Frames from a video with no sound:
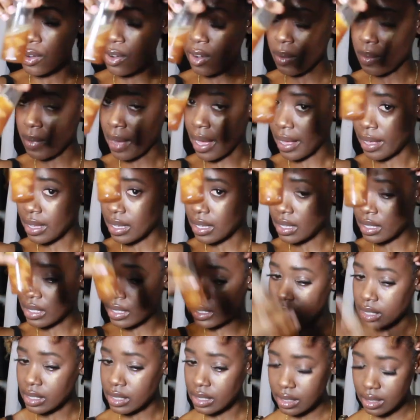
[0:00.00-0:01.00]
on my
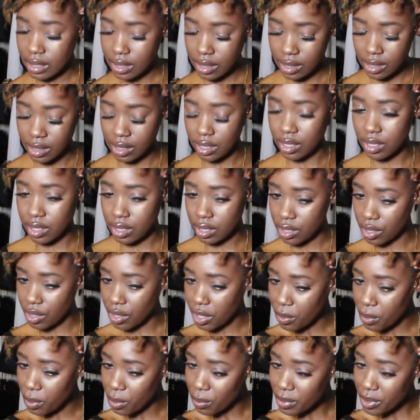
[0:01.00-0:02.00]
ends just so
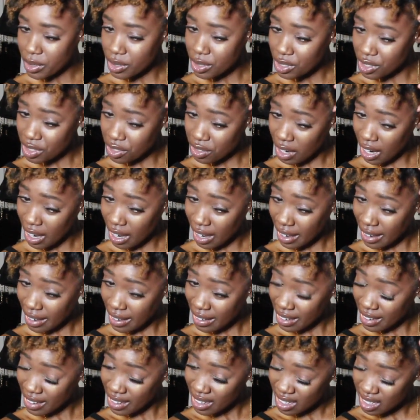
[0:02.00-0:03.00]
it won't be dry
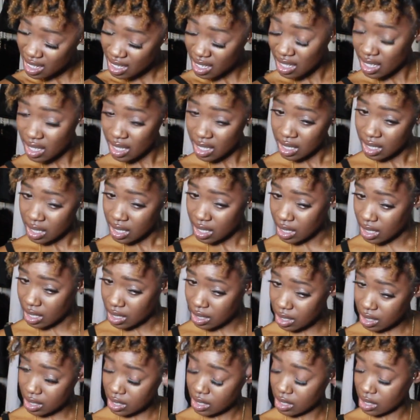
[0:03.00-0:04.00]

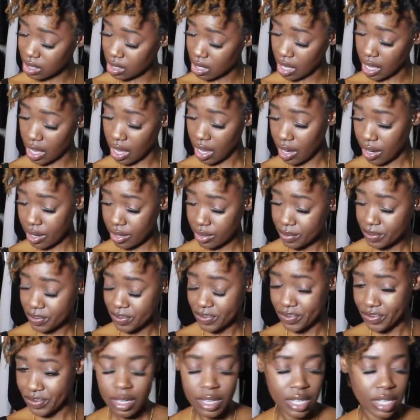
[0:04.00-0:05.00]
under this hair.
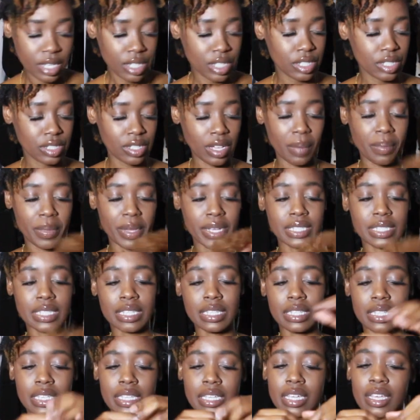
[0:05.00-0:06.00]
So I'm
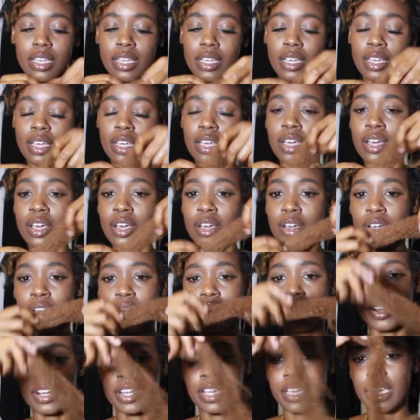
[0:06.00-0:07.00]
basically
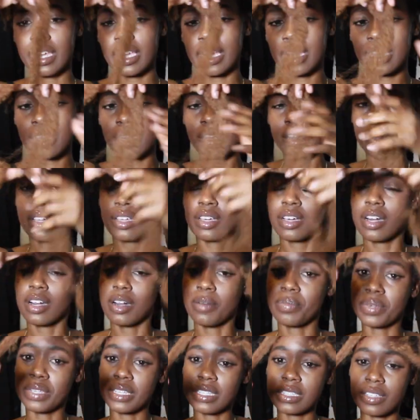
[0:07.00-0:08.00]
gonna get
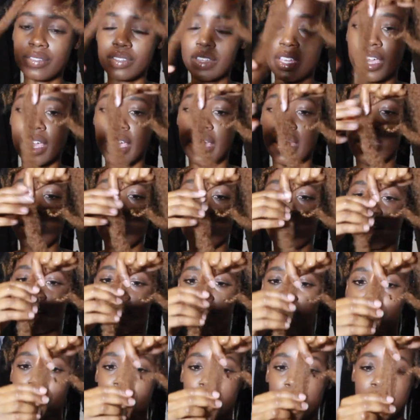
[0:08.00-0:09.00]
a piece of the hair and
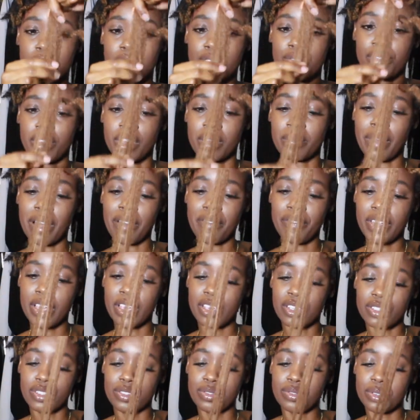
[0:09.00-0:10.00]
then I'm gonna run my
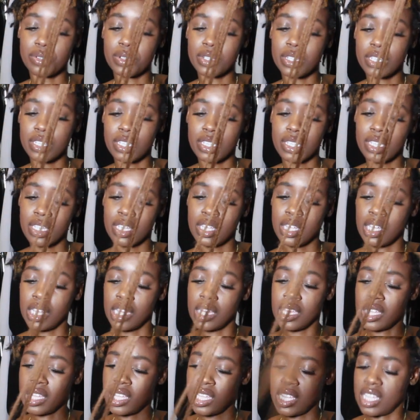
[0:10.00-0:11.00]
fingers through it
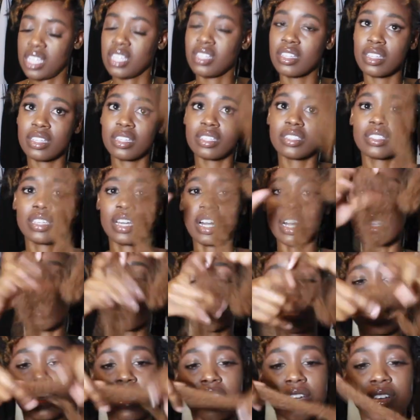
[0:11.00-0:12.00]
to
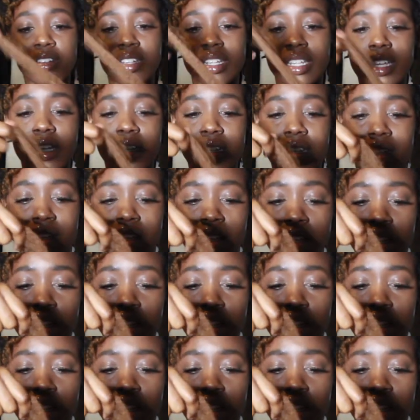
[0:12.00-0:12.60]
untangle it